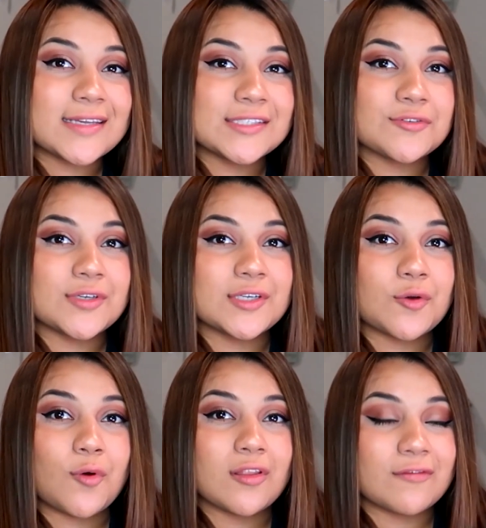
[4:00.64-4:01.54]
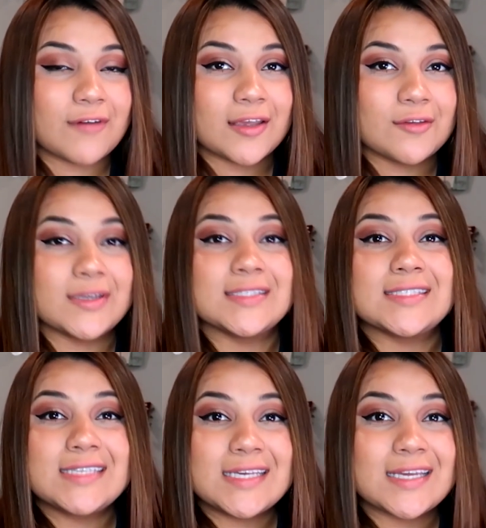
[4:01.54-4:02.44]
history to qualify you and
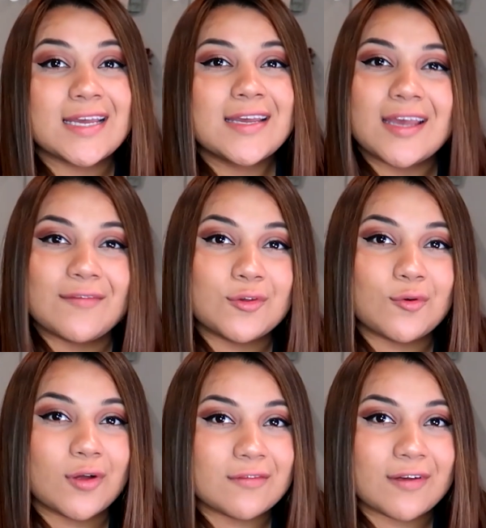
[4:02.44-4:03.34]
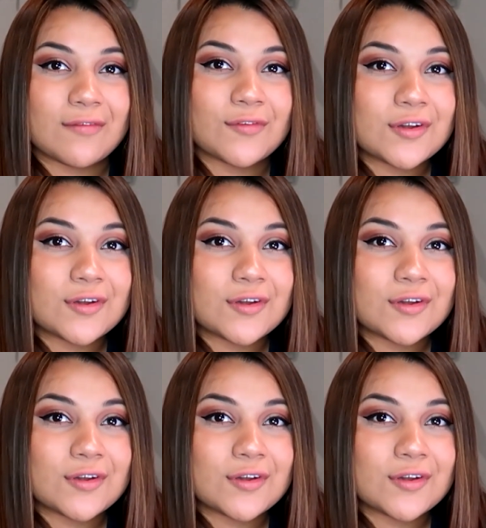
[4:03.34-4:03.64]
see if you qualify for the